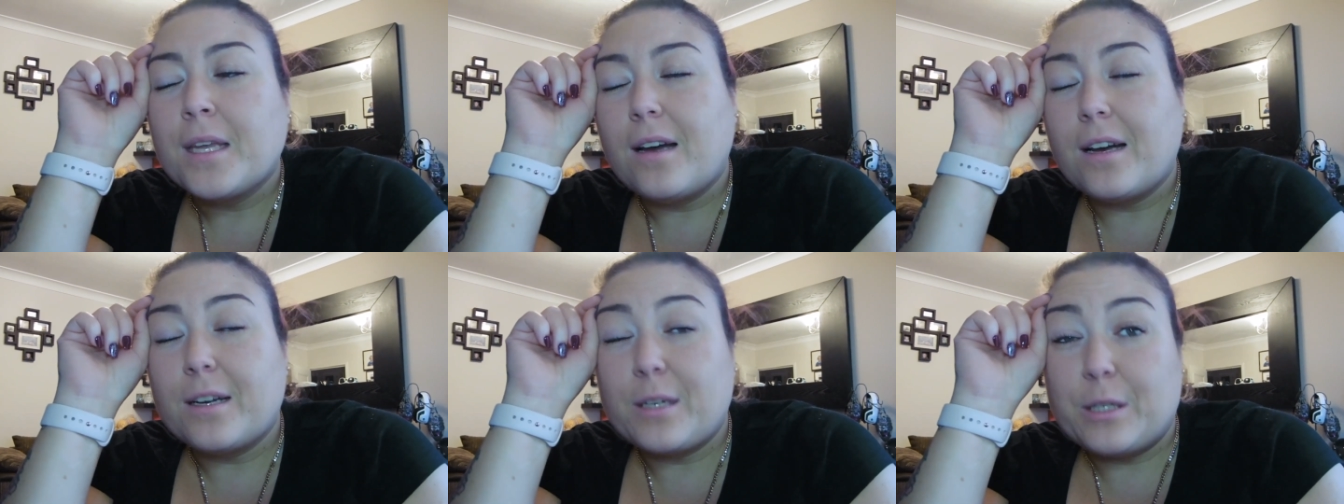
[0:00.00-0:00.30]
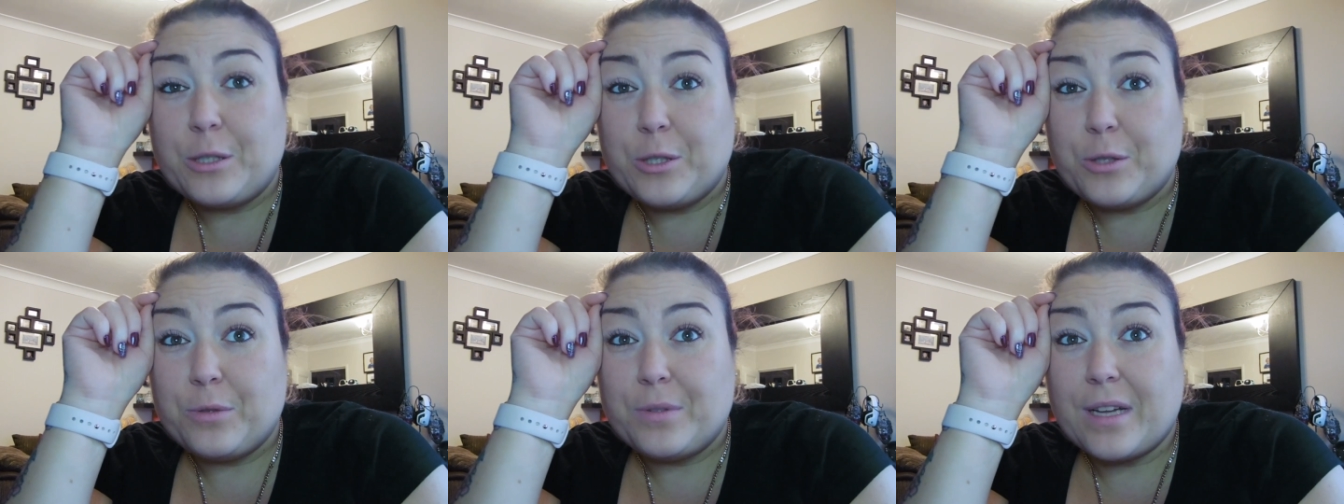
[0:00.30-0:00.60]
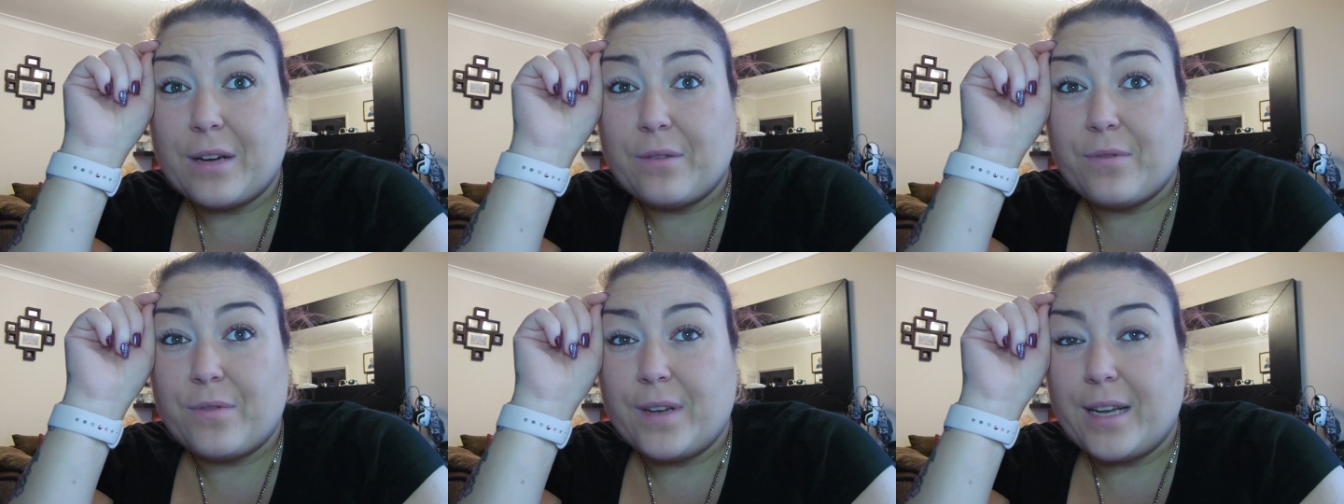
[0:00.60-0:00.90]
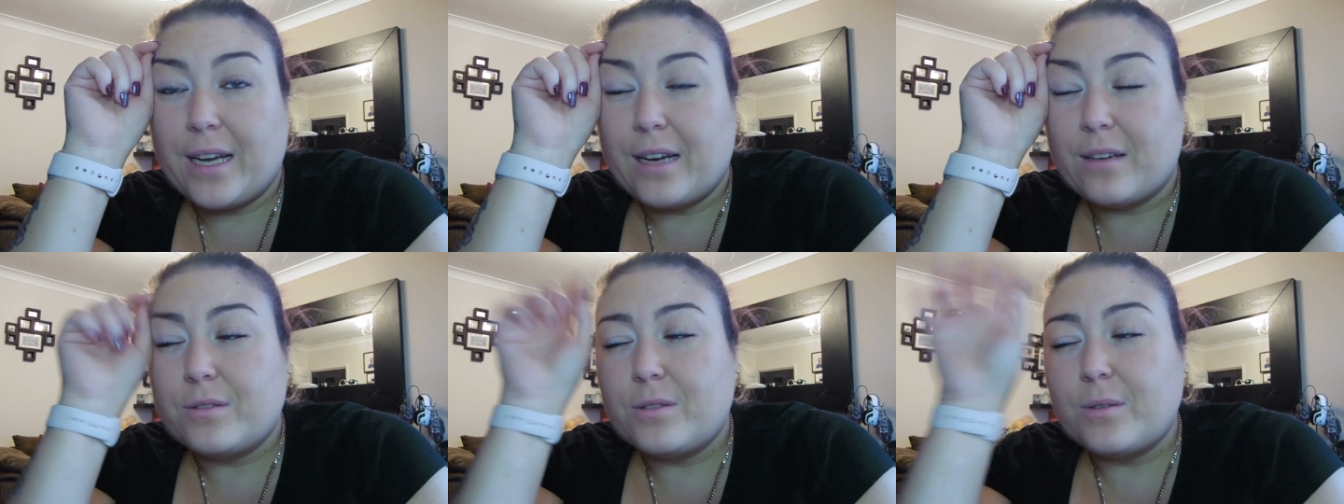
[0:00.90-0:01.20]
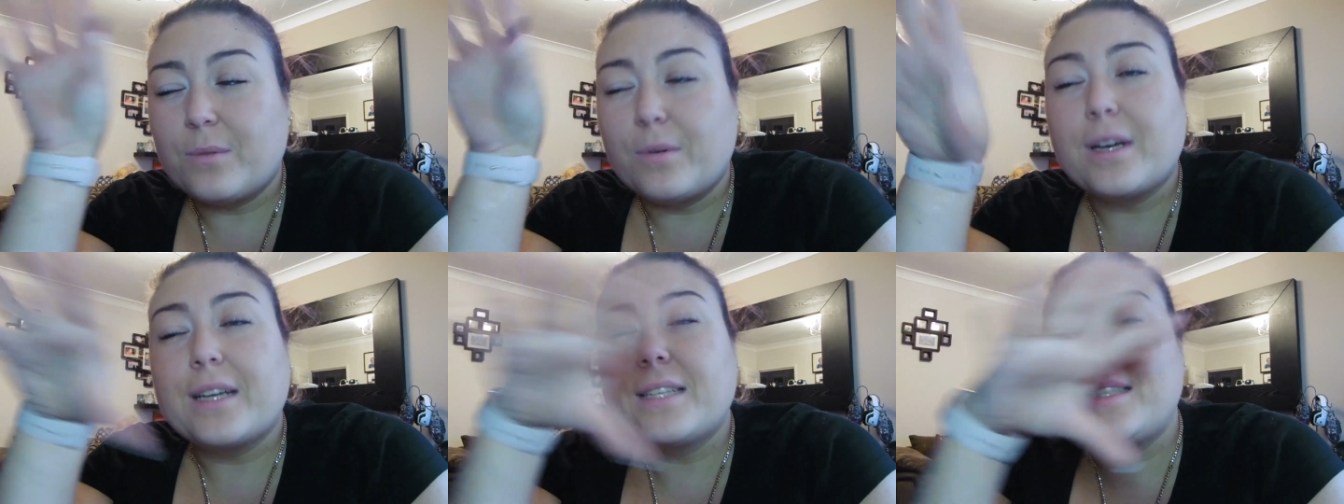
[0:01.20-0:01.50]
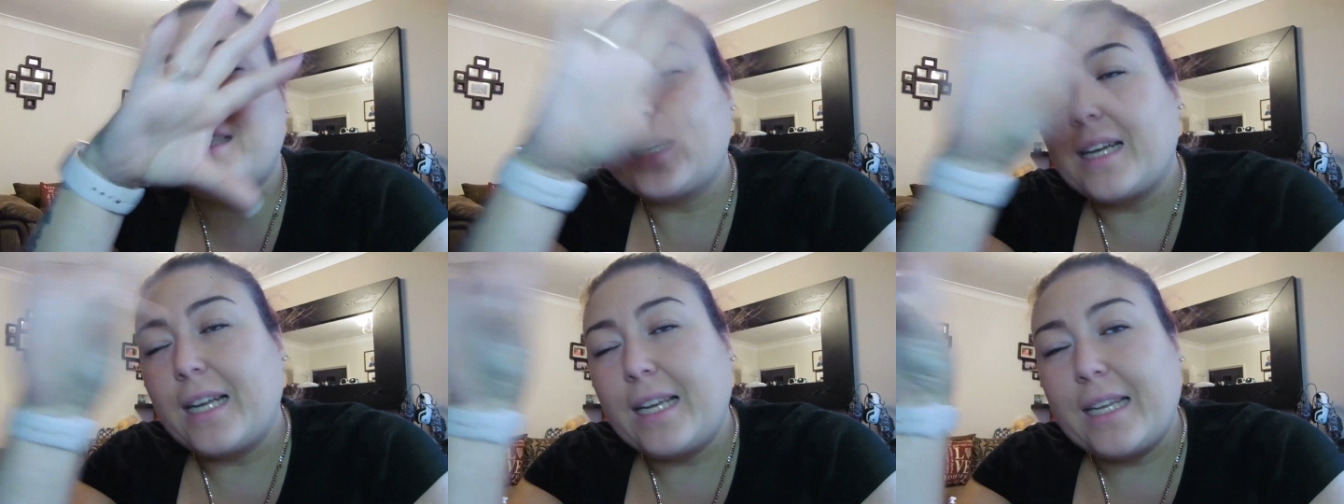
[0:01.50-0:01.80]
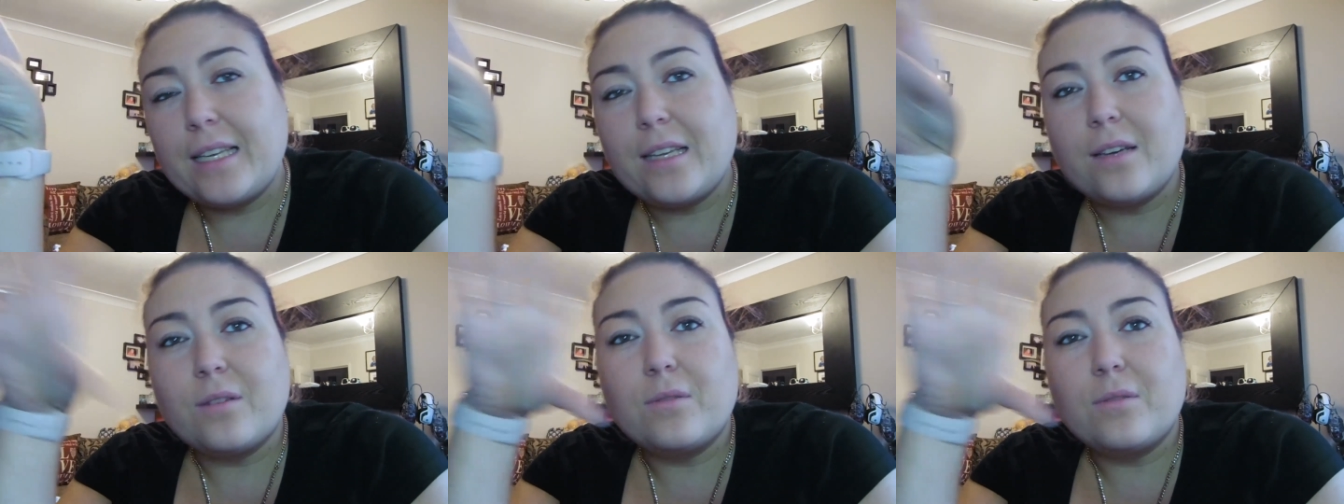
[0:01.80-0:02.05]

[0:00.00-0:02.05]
I could use that for now so I did clean it